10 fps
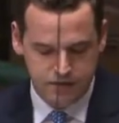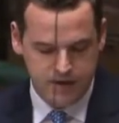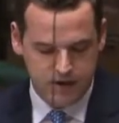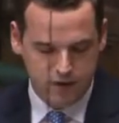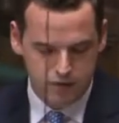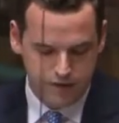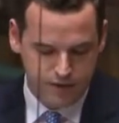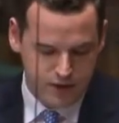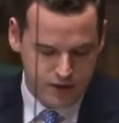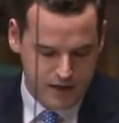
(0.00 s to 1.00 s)
direct
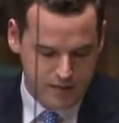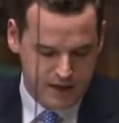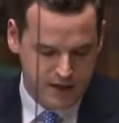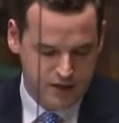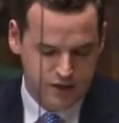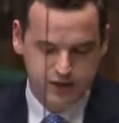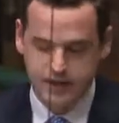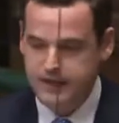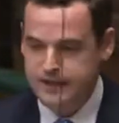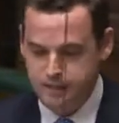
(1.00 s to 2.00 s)
controversial applications
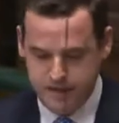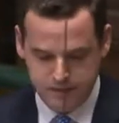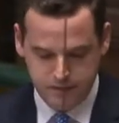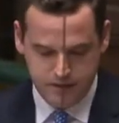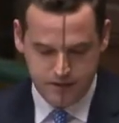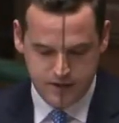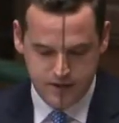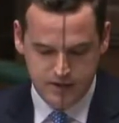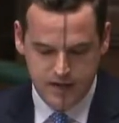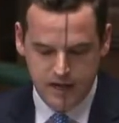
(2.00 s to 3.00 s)
to the independent
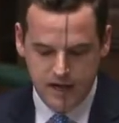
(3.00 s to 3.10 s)
process